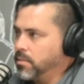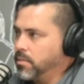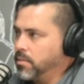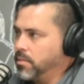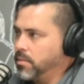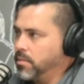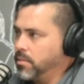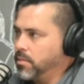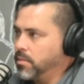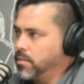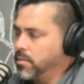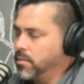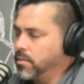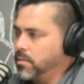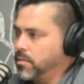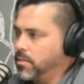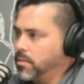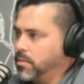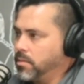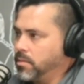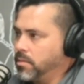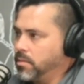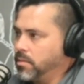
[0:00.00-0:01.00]

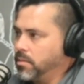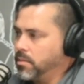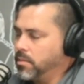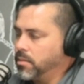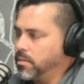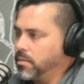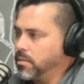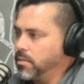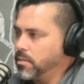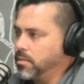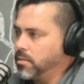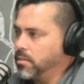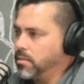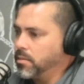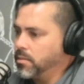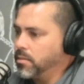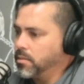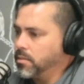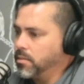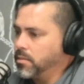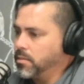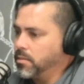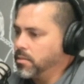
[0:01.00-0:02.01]

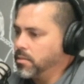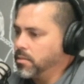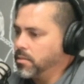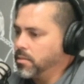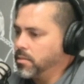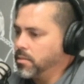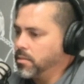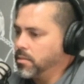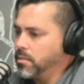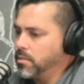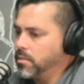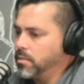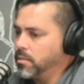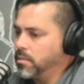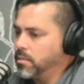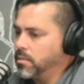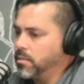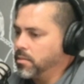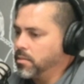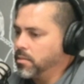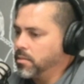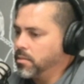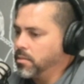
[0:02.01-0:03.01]

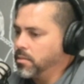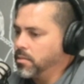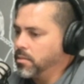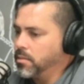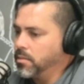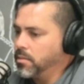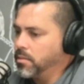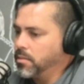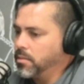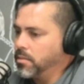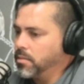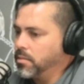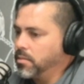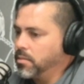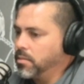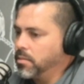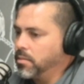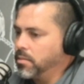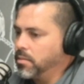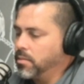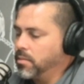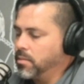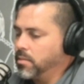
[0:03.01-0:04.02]

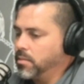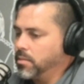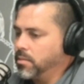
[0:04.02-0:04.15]
(silent)